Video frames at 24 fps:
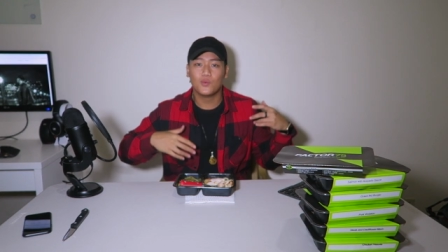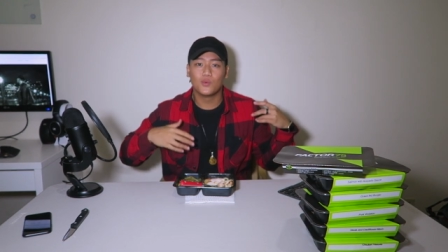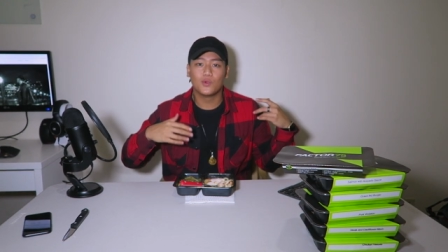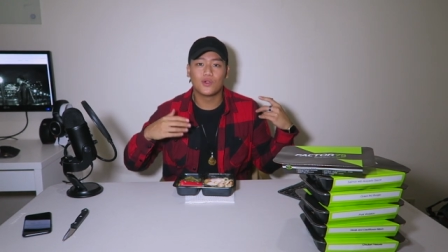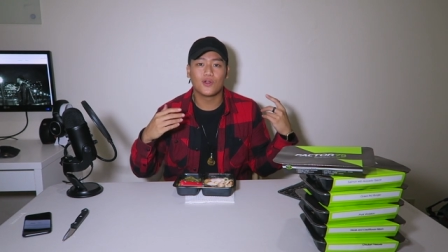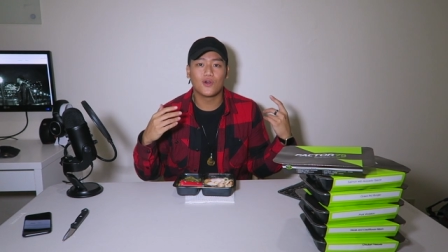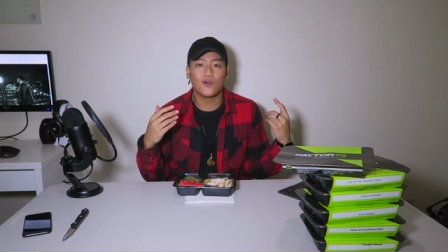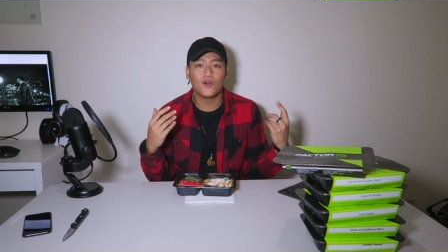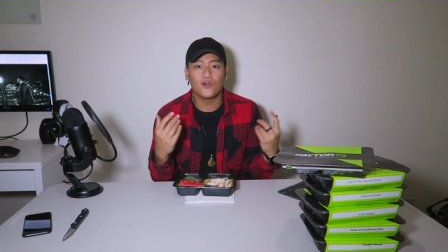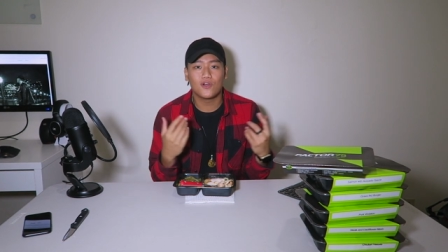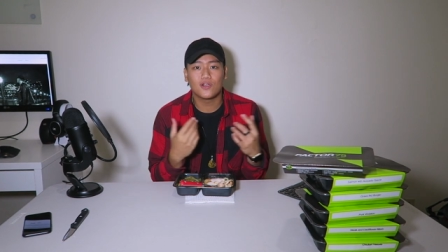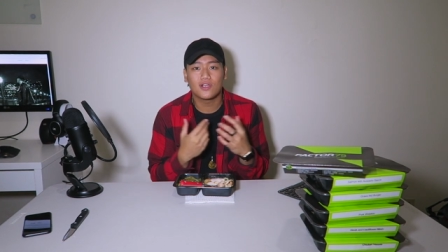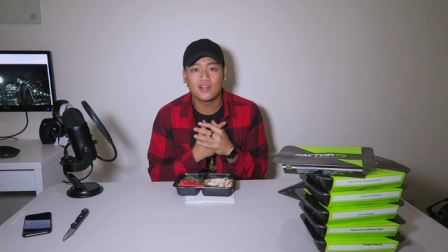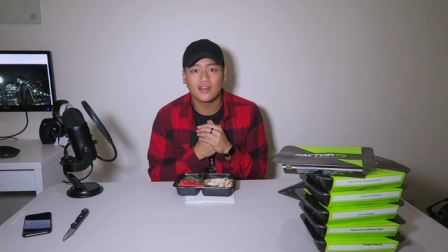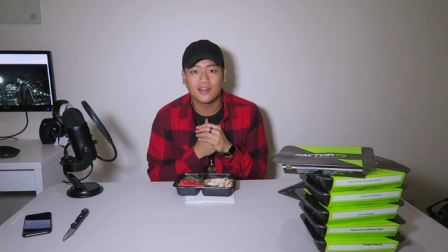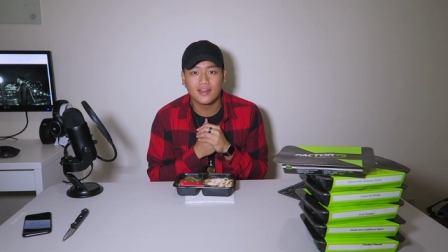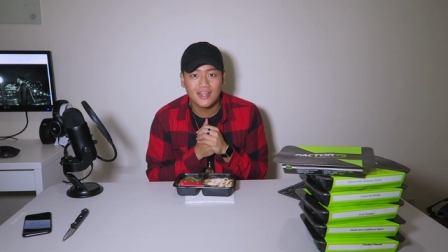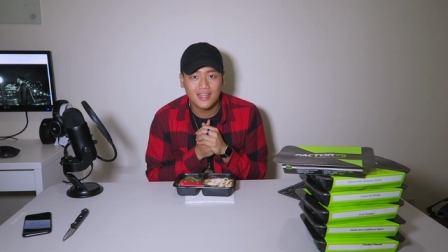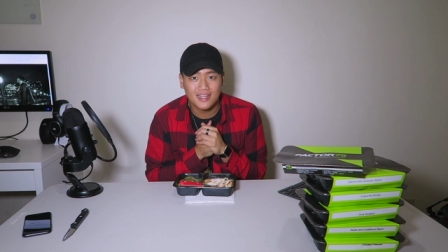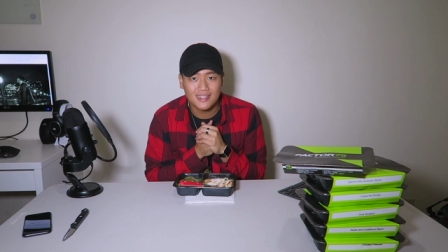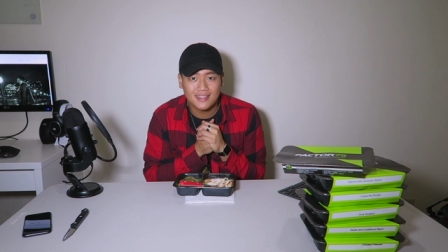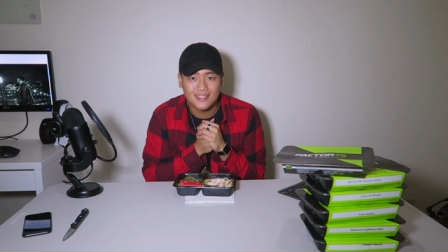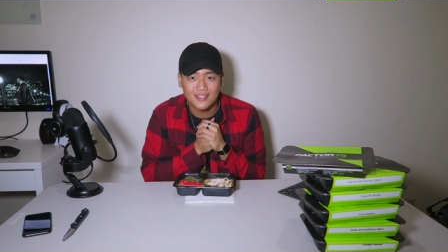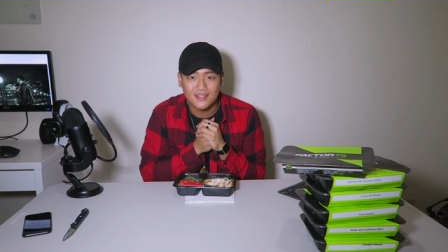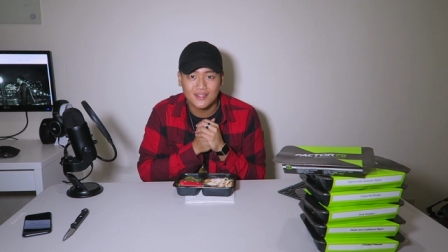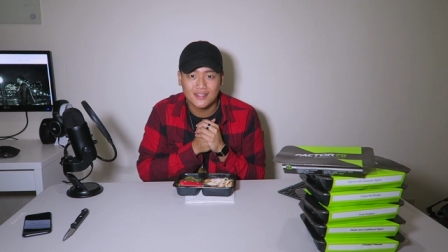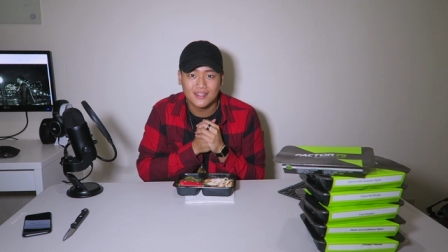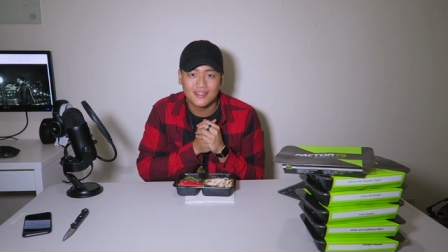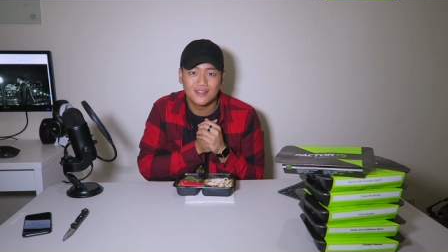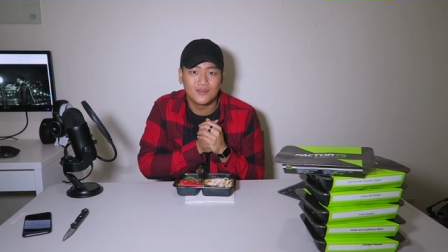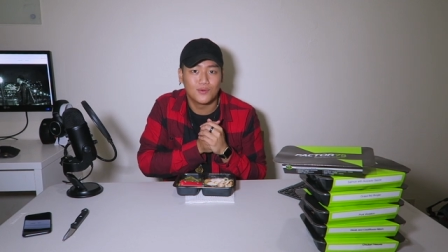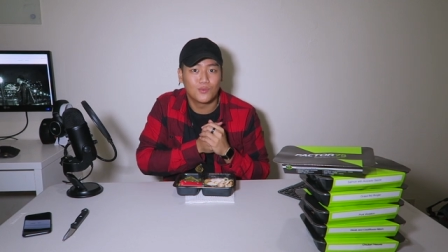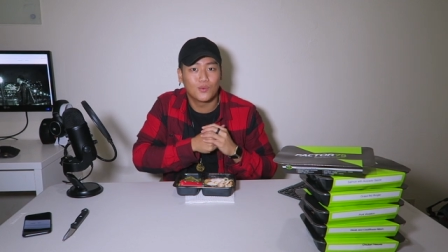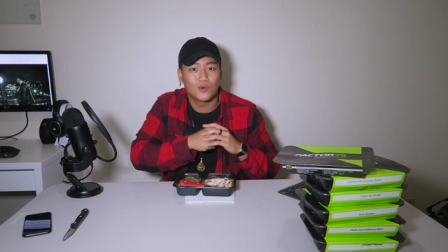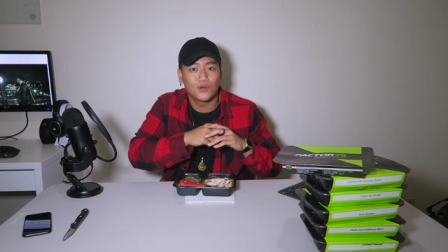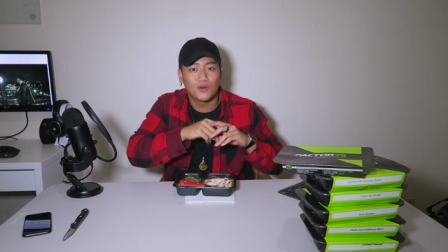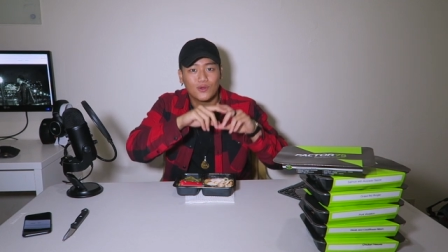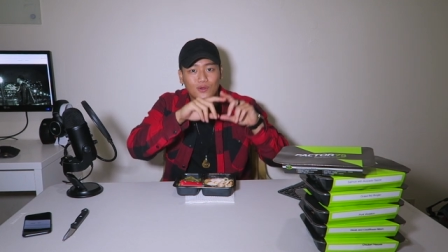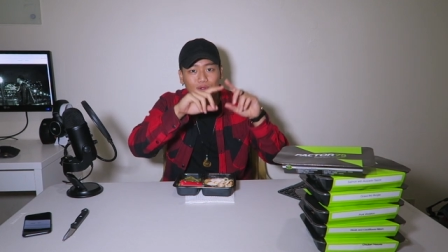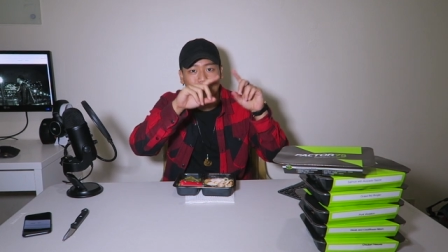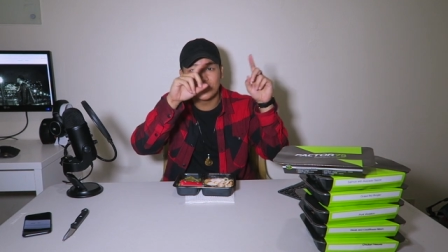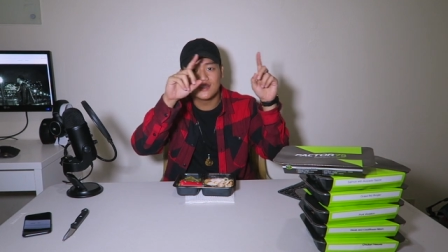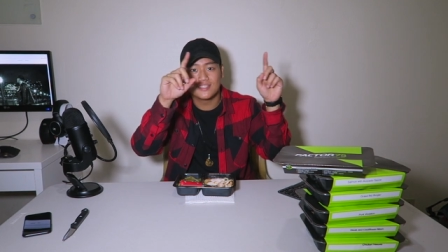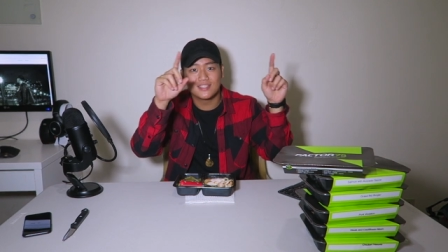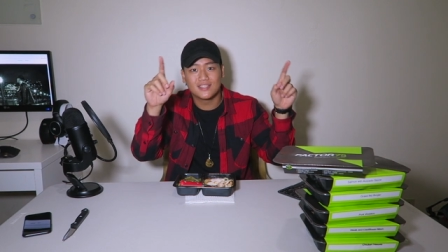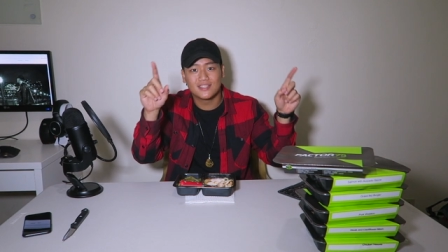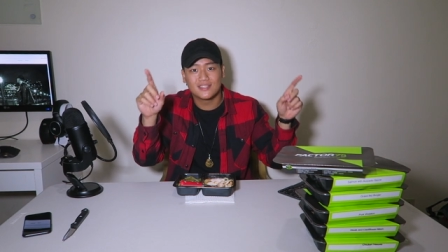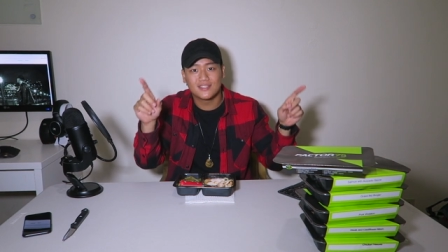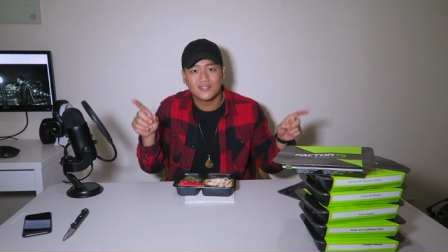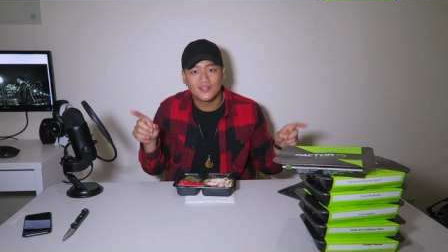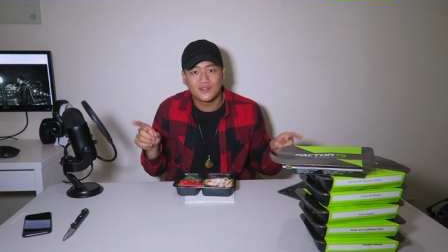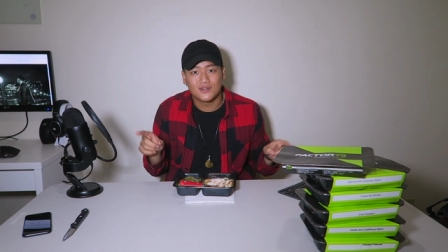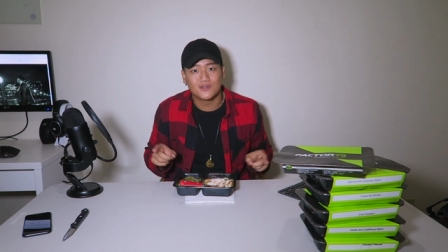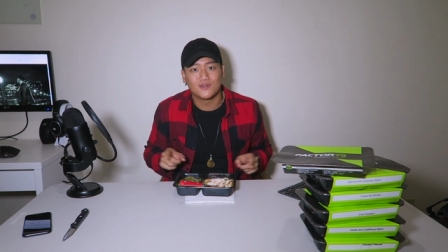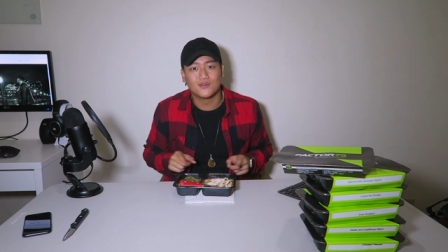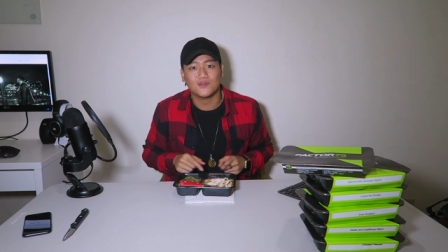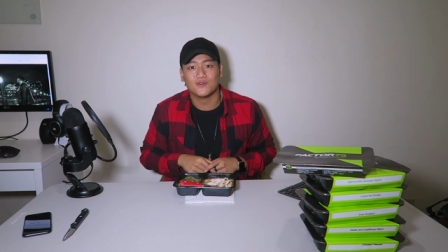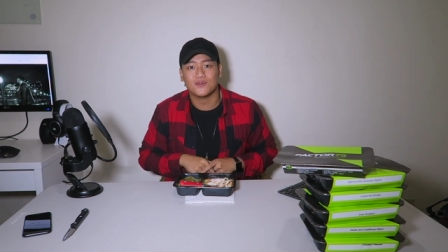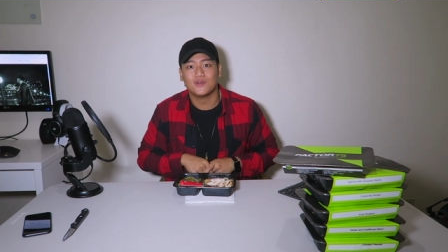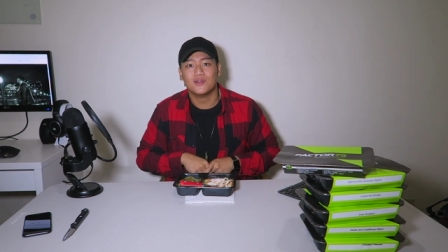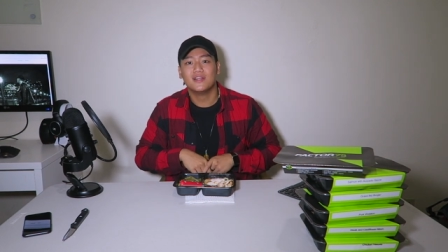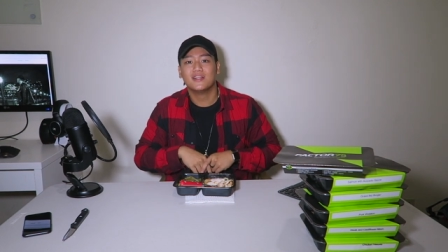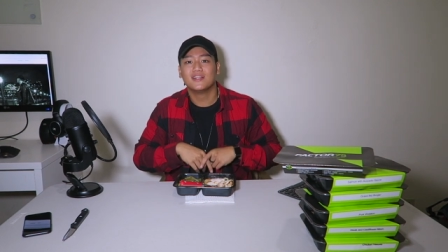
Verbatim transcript: We're all connected. The world is a circle.